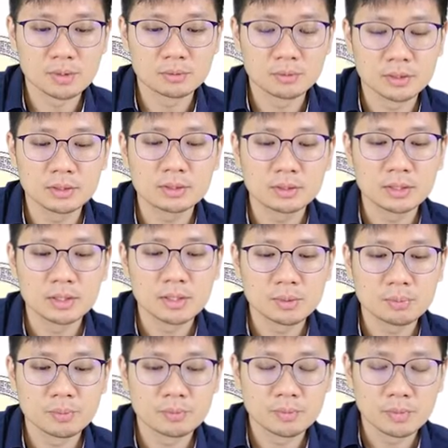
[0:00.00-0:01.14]
of the
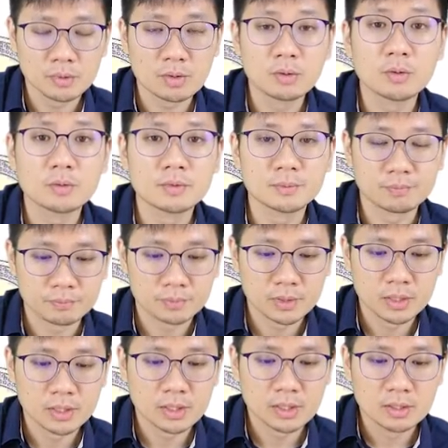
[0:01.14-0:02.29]
ovum.
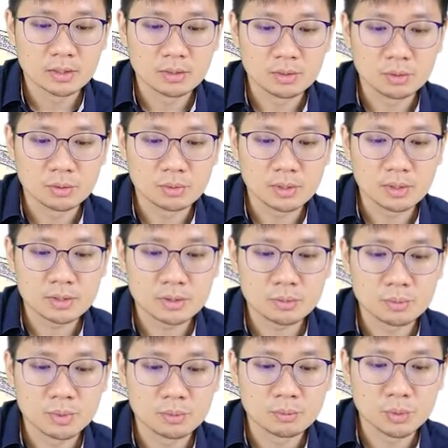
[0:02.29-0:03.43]
The nucleus
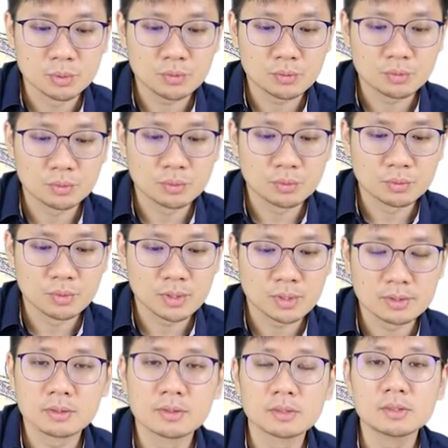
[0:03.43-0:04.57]
will move
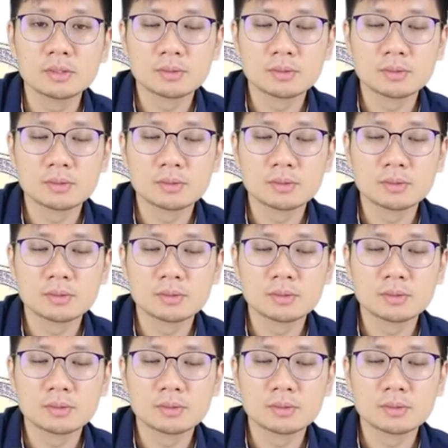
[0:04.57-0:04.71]
towards the